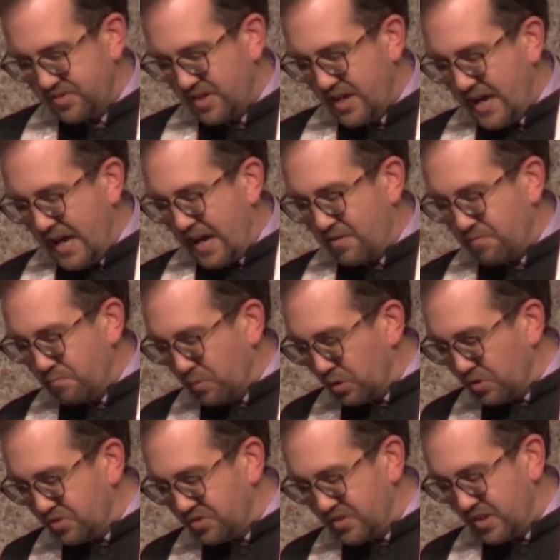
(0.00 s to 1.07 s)
have
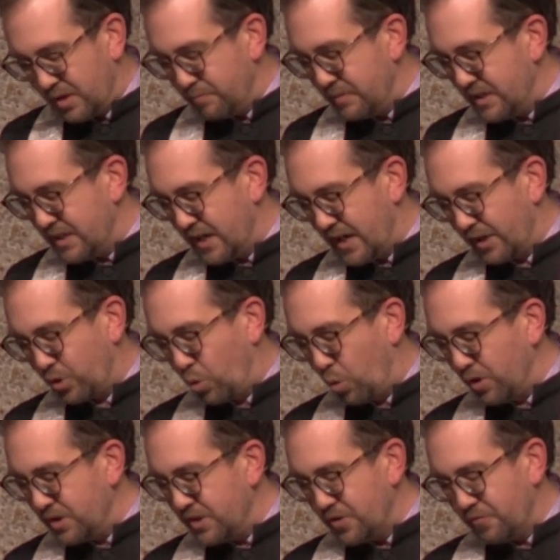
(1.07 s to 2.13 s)
mercy on me, God,
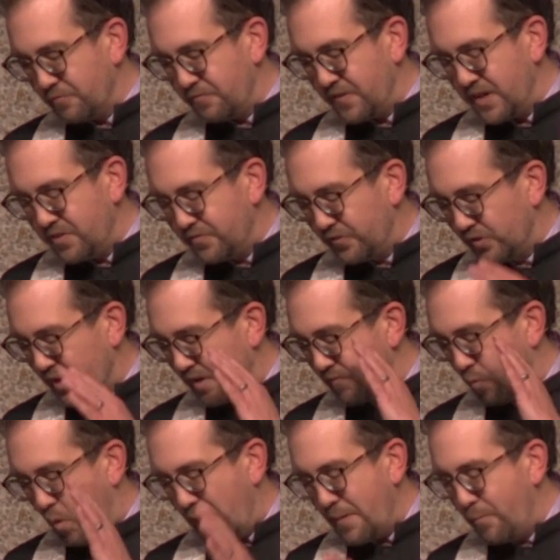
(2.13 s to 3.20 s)
according to your faithful love.
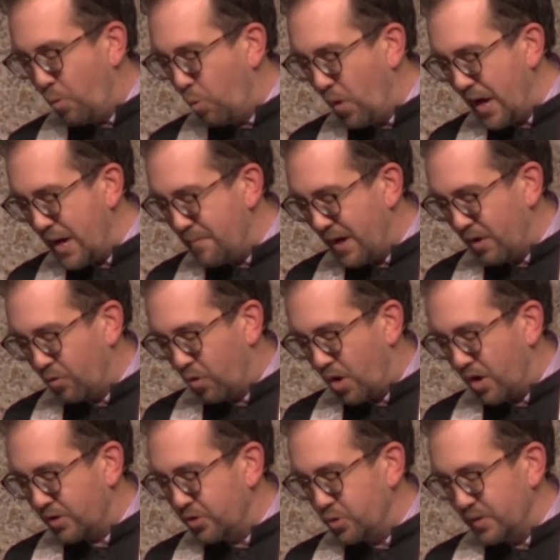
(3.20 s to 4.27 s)
Wipe away my
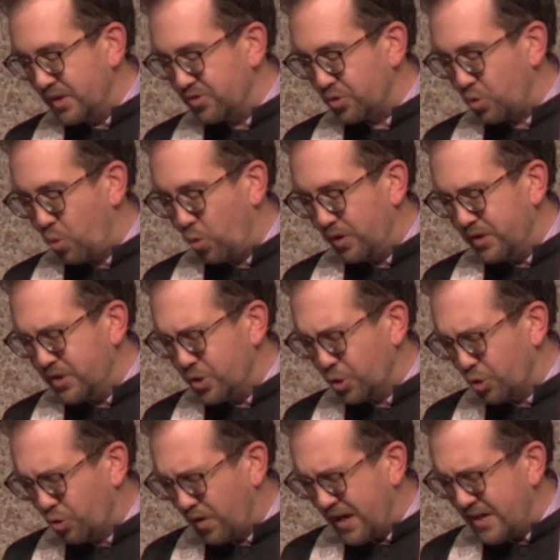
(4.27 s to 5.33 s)
wrongdoings according to your
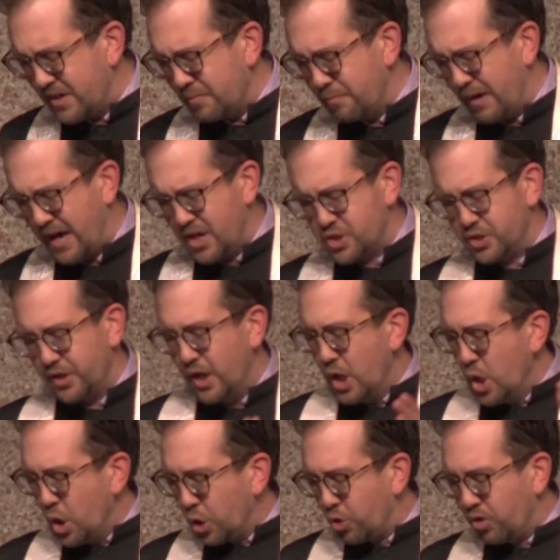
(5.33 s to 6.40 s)
great compassion.
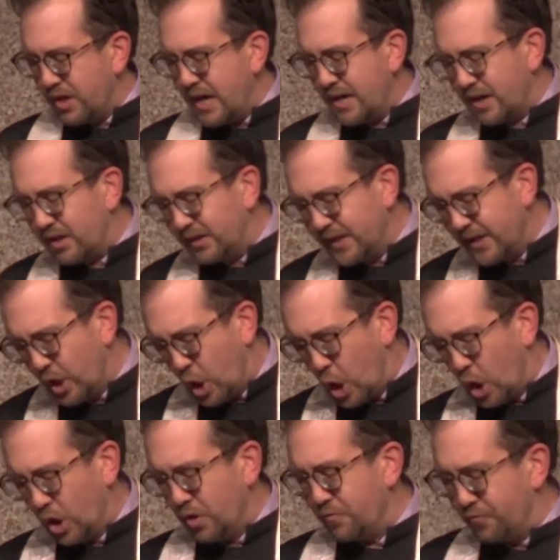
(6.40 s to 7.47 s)
Create a clean
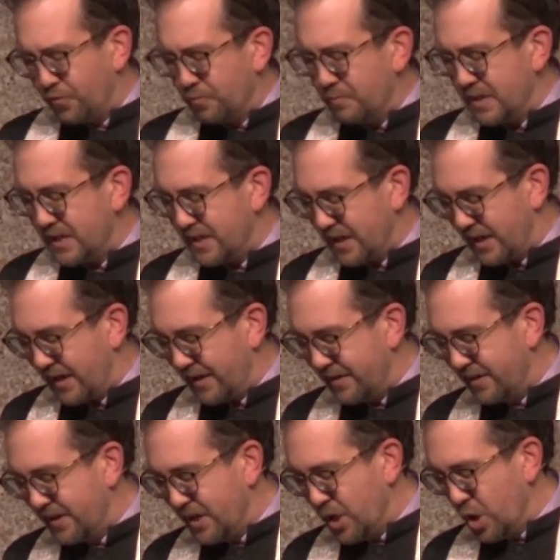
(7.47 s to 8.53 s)
heart for me, God.
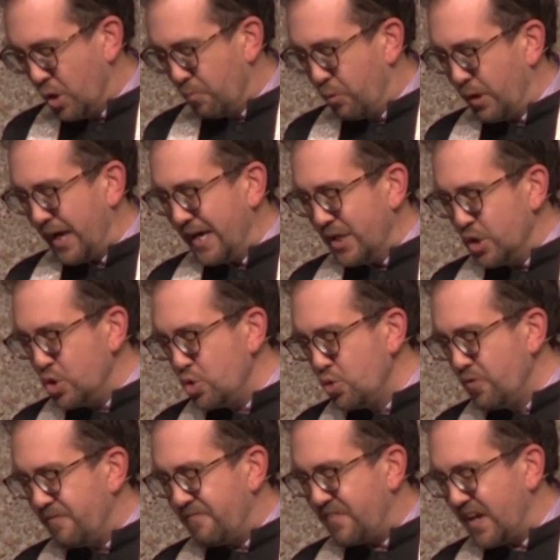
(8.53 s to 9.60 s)
Put a new
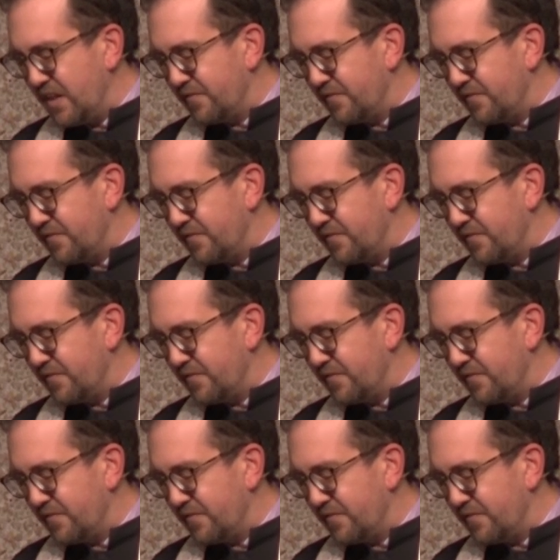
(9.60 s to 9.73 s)
faithful